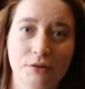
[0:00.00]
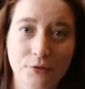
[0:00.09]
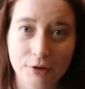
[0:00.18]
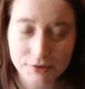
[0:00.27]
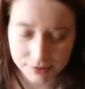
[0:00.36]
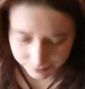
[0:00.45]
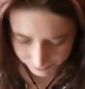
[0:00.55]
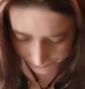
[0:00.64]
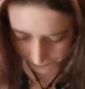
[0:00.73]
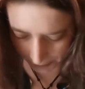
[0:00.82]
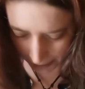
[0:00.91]
So first up,
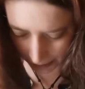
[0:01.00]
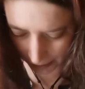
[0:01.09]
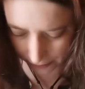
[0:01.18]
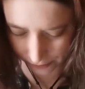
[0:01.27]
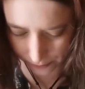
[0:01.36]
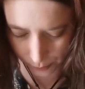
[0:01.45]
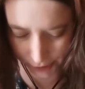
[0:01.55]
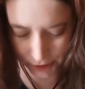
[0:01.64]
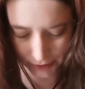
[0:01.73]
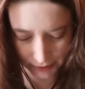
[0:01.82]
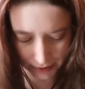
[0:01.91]
the
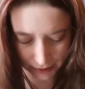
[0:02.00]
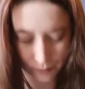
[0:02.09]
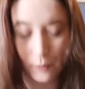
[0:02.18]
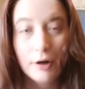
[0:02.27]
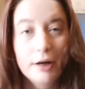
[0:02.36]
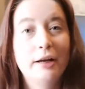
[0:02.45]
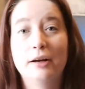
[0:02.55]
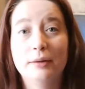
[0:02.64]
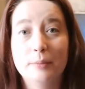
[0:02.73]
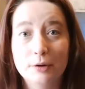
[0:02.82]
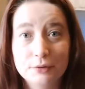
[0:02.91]
project that I've been working
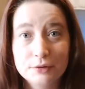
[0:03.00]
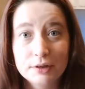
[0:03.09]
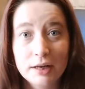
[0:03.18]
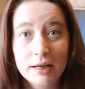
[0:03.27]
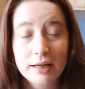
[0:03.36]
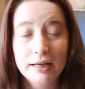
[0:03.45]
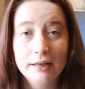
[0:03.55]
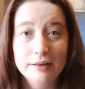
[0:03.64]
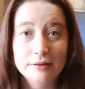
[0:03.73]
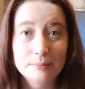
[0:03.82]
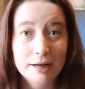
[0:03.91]
on the most
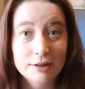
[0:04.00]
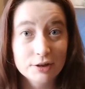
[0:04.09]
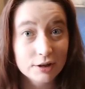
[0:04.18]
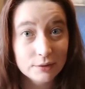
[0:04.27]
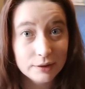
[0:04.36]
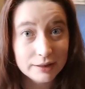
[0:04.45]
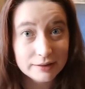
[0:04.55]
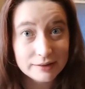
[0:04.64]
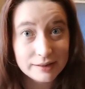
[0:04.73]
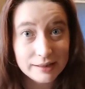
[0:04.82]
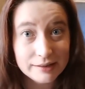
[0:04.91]
is my Dark Queen of
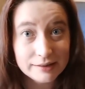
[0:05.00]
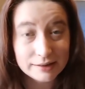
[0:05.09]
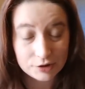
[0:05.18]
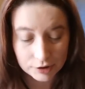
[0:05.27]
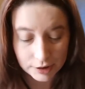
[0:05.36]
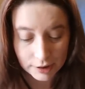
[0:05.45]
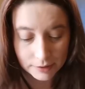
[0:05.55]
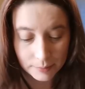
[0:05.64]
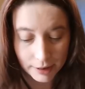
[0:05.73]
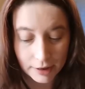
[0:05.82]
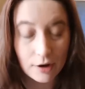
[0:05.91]
the Seas Stitch
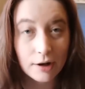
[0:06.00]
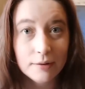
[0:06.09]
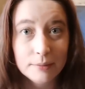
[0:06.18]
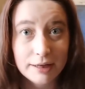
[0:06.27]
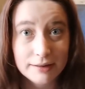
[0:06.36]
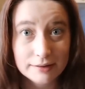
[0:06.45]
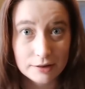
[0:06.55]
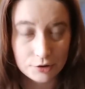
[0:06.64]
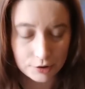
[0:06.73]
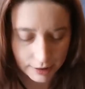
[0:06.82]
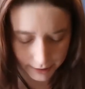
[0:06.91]
Along by Autumn Lane
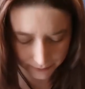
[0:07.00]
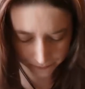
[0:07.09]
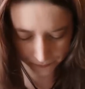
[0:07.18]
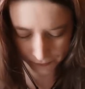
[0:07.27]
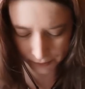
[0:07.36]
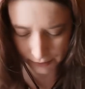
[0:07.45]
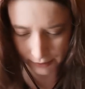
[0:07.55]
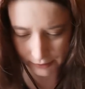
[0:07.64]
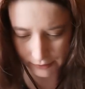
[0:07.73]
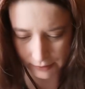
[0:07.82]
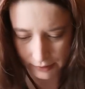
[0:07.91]
Stitchery.
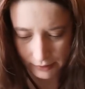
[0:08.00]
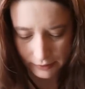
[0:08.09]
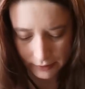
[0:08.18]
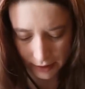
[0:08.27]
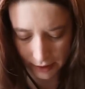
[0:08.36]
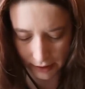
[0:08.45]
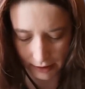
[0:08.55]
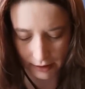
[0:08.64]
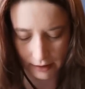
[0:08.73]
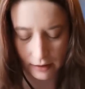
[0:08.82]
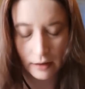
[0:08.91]
This is
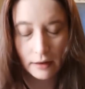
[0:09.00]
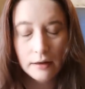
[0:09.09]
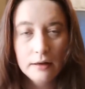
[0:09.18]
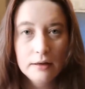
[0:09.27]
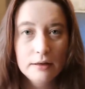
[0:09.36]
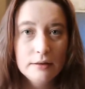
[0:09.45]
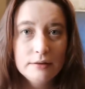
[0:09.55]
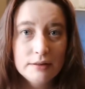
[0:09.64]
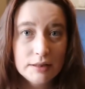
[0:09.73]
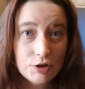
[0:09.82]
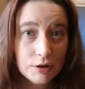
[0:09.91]
a
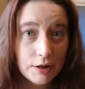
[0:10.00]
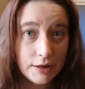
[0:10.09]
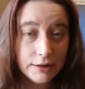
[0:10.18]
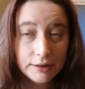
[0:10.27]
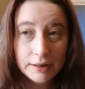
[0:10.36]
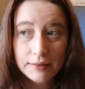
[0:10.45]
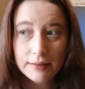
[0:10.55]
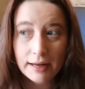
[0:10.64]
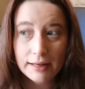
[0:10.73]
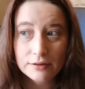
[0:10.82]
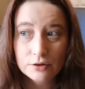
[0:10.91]
stitch along
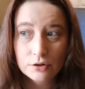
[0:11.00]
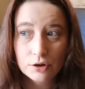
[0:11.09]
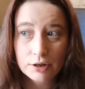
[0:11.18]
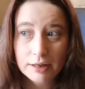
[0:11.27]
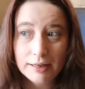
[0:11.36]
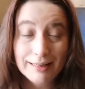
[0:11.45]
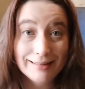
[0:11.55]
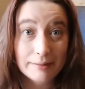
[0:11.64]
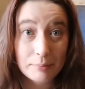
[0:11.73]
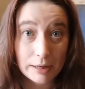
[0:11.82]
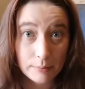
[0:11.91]
that started
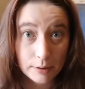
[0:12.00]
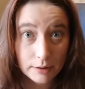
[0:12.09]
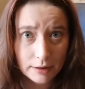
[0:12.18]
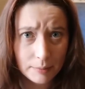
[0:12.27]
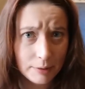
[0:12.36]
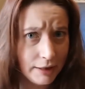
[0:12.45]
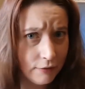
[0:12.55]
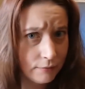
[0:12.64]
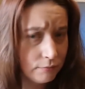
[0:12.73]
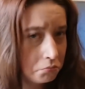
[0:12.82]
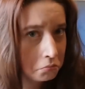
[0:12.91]
in September, I believe.
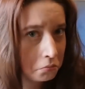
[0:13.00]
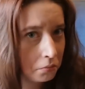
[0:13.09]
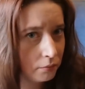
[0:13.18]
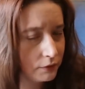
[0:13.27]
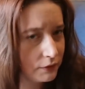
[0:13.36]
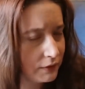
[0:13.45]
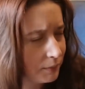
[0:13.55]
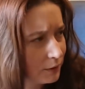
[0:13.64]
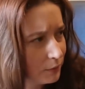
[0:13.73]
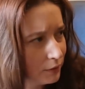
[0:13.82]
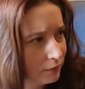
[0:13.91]
Is it
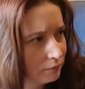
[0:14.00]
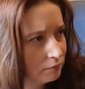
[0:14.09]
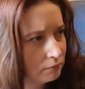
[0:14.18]
September?